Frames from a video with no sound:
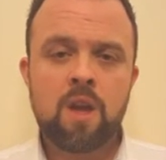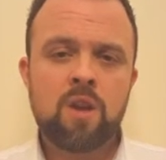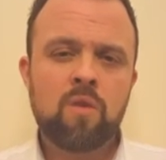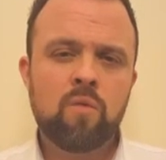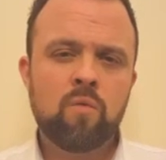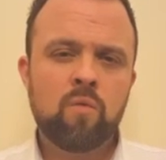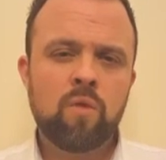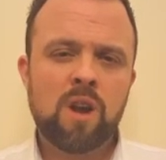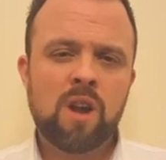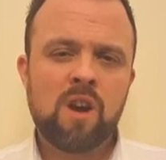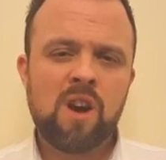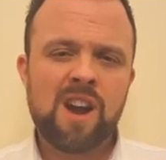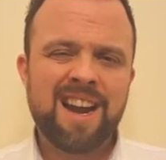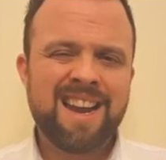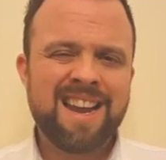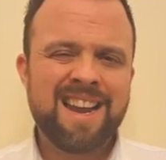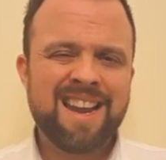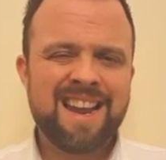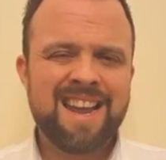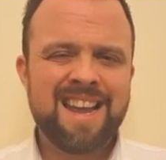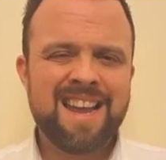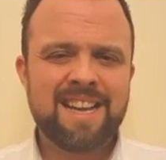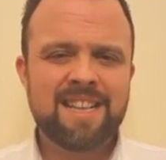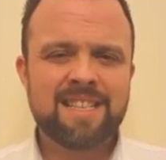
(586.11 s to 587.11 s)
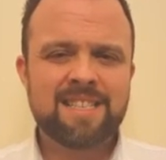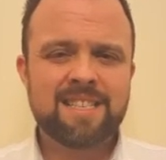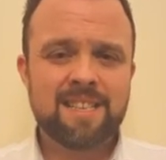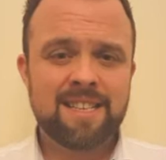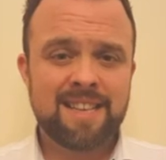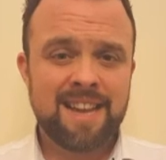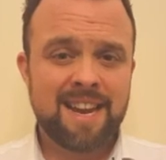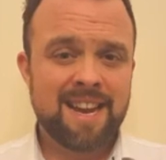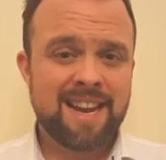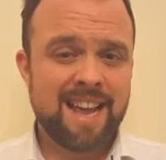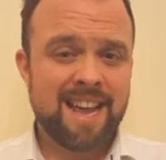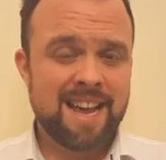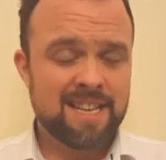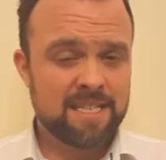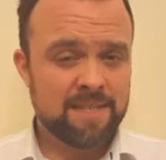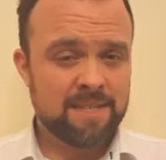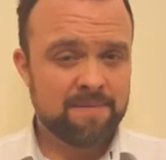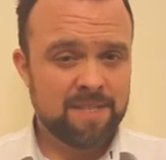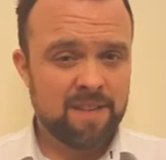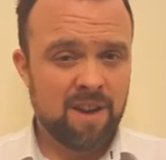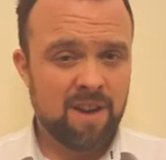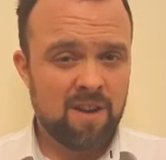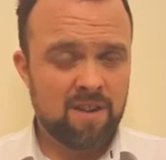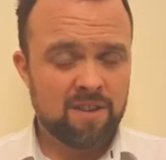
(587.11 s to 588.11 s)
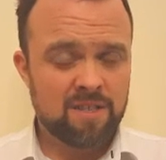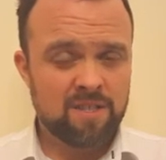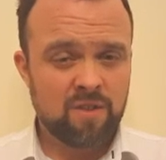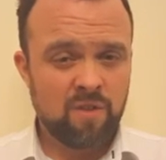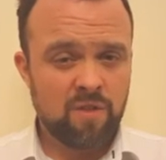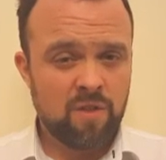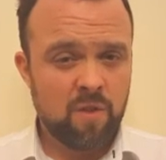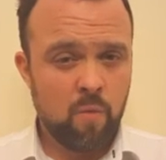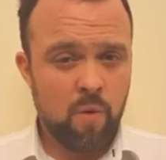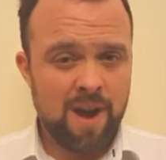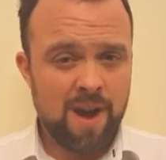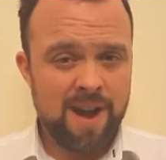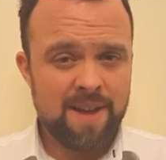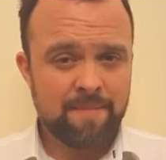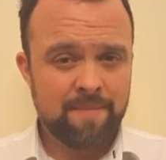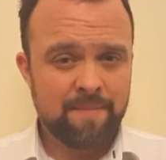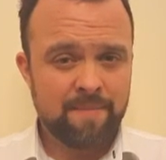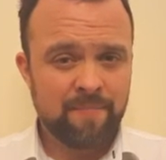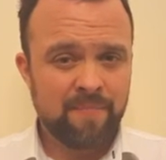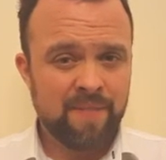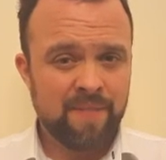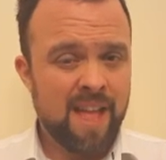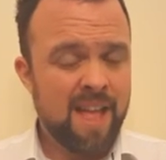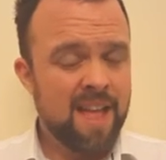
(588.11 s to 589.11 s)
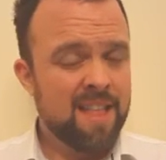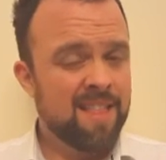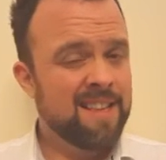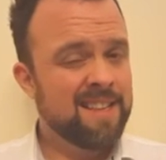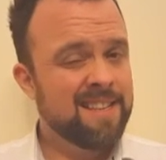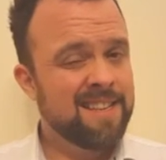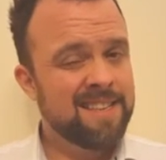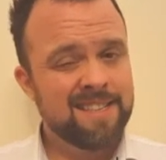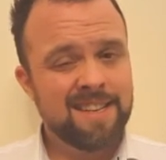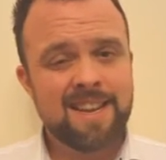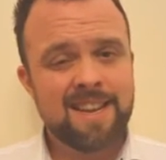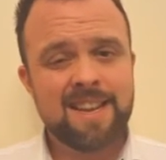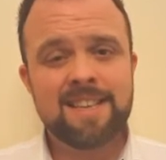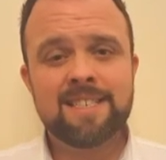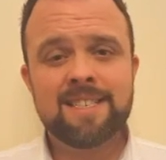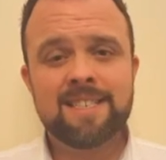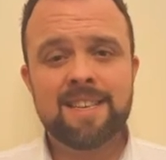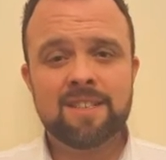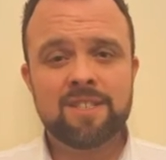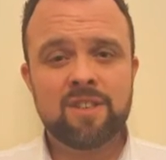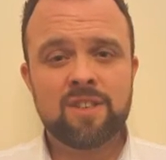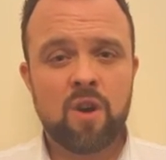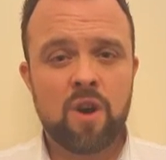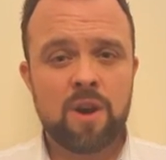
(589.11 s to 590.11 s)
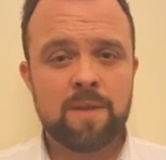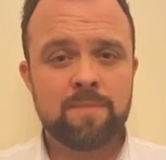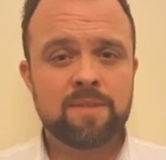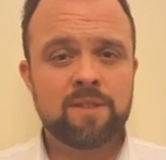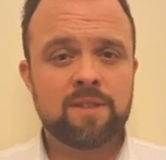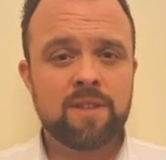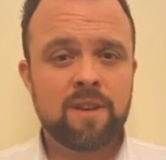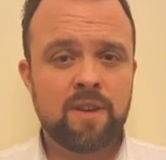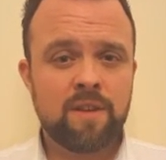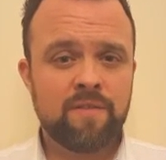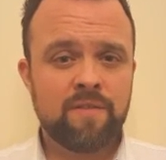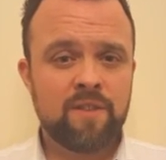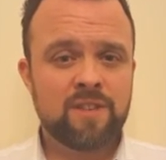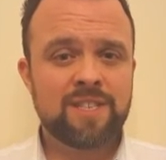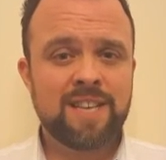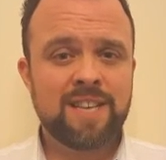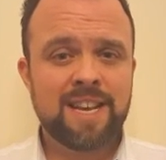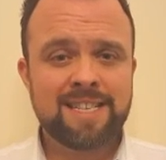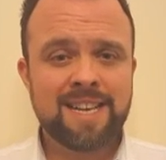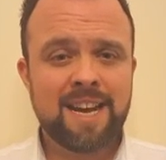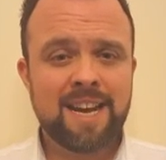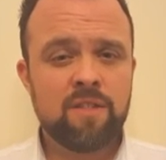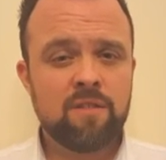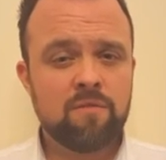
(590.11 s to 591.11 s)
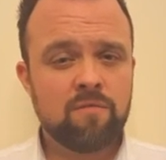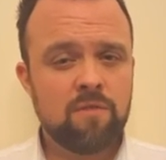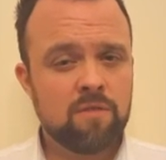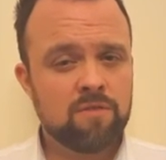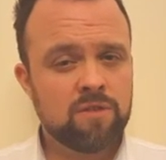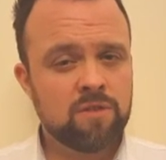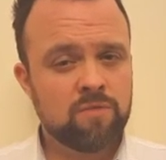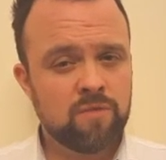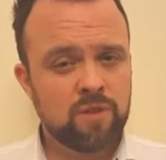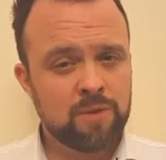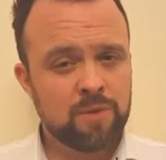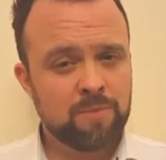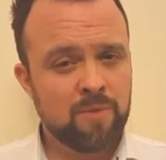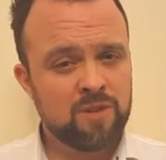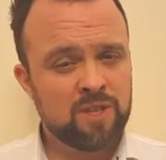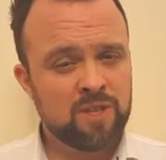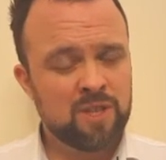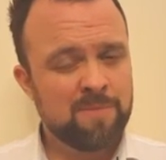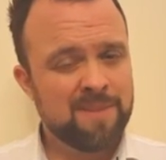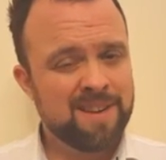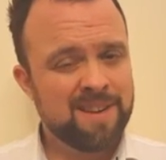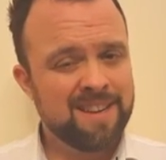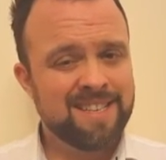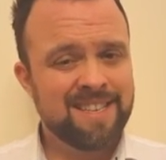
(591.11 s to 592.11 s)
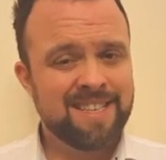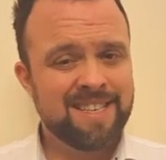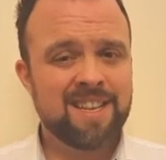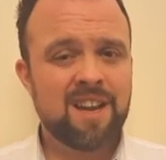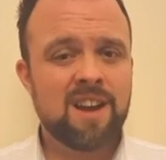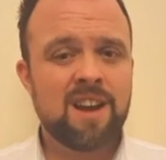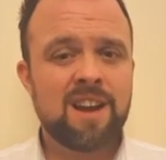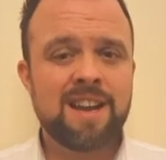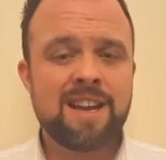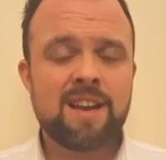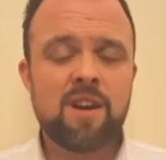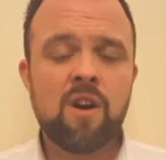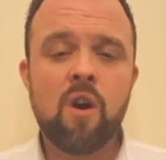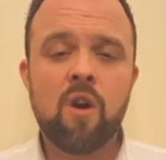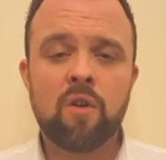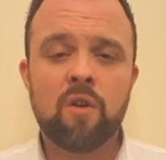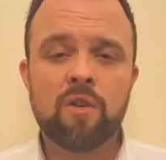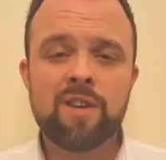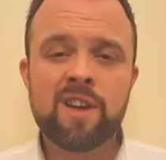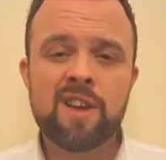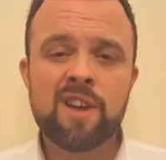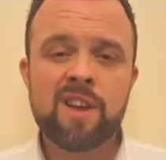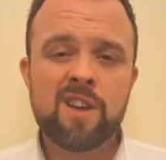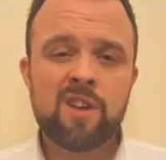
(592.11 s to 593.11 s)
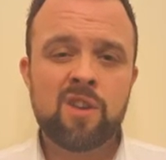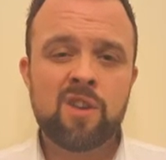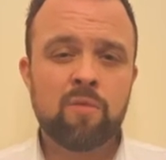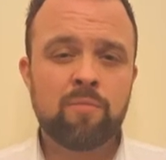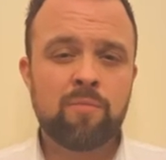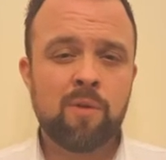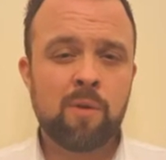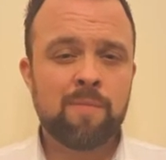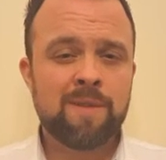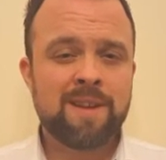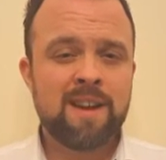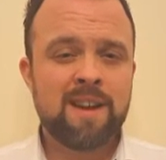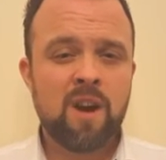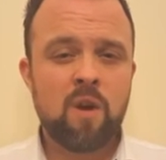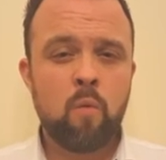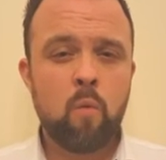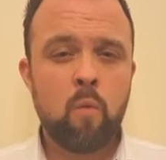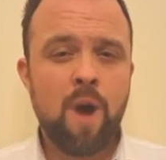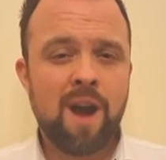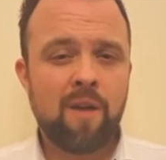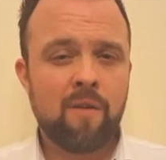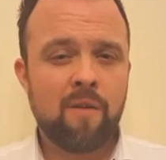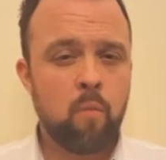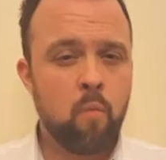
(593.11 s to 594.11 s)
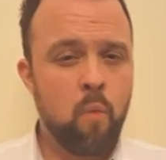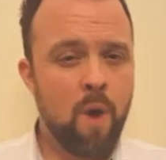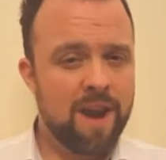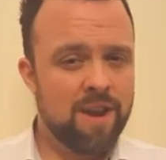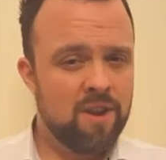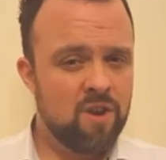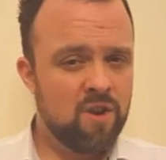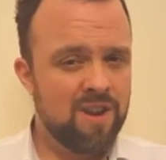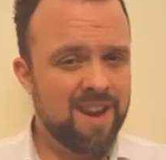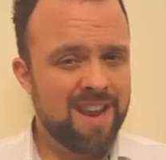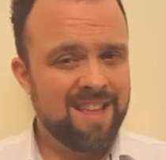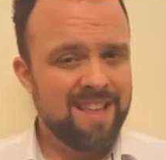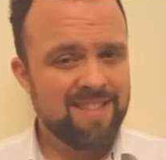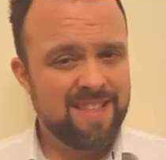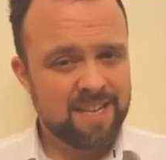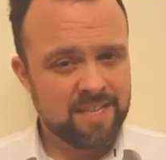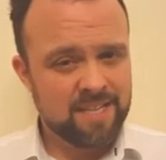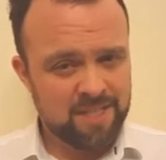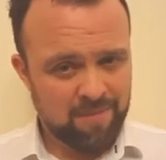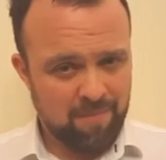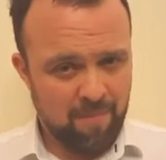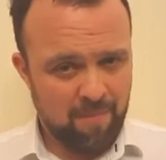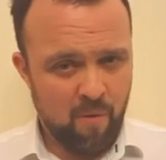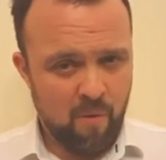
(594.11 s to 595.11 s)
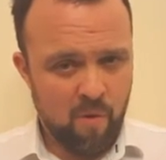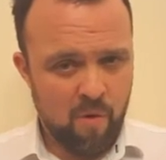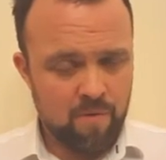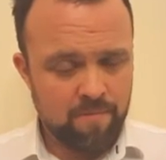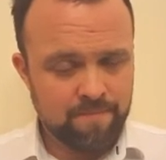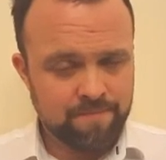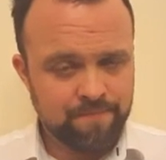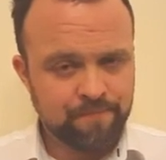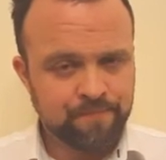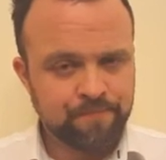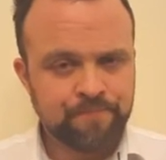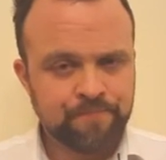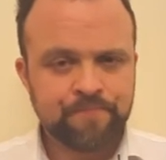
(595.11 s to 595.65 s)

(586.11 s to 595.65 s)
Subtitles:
You'll likely need to delegate some tasks on the way. This isn't easy at times, though if you set out the roles and responsibilities early on, you'll probably know where and when you need this support.